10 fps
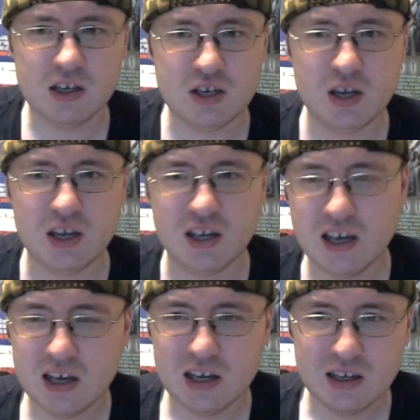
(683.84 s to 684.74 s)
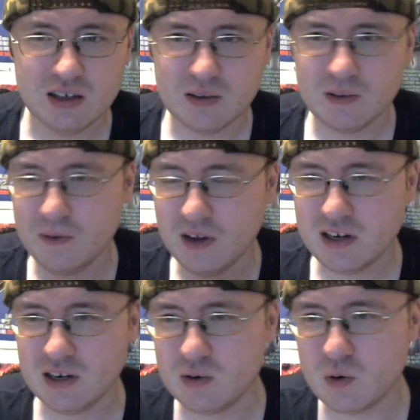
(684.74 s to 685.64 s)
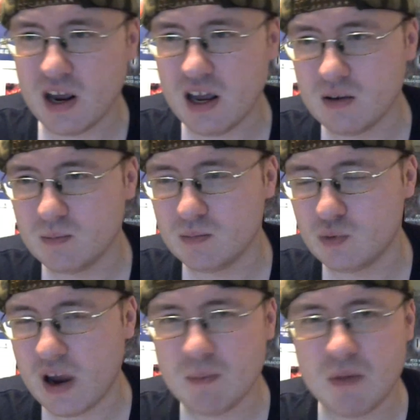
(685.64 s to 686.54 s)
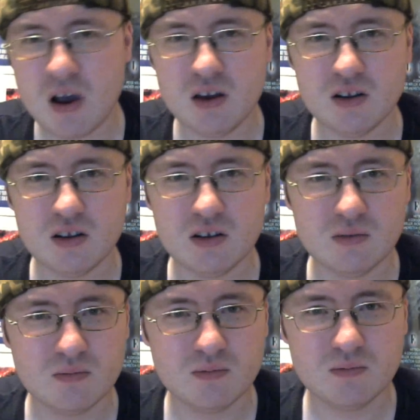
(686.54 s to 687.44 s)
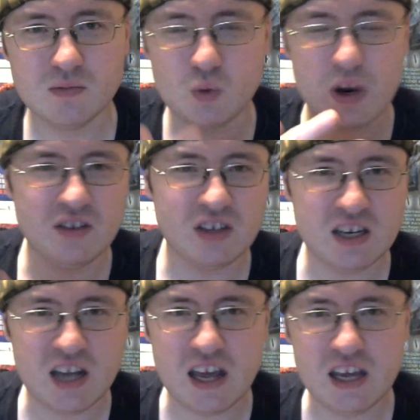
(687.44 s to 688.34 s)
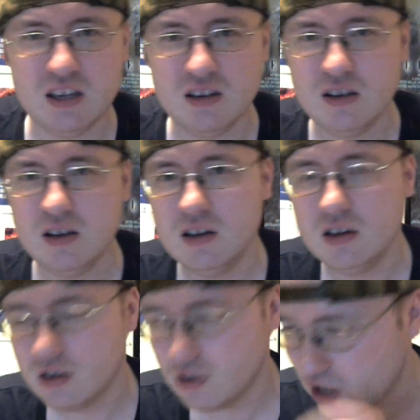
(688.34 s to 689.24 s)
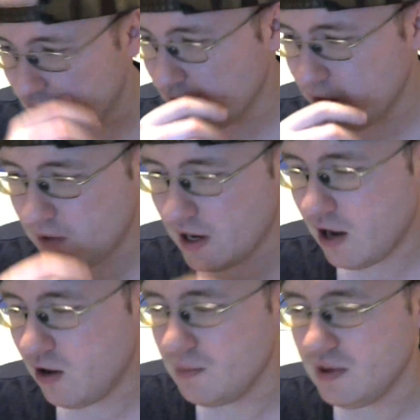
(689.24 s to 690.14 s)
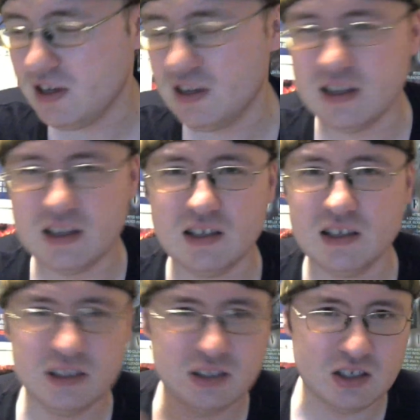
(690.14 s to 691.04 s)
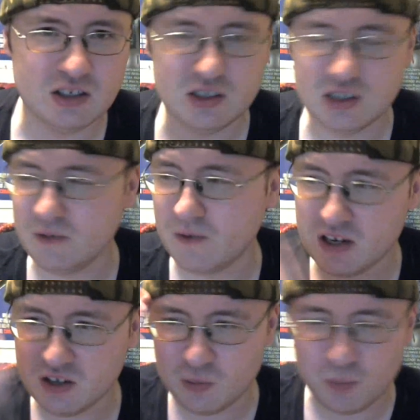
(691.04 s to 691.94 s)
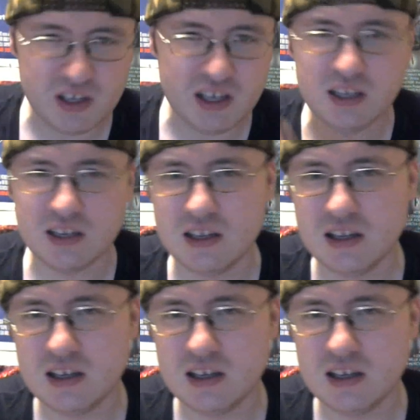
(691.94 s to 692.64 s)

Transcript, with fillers: is she fucking grand grandma to Raising Cain? John Lithgow? I mean, just she fucking split.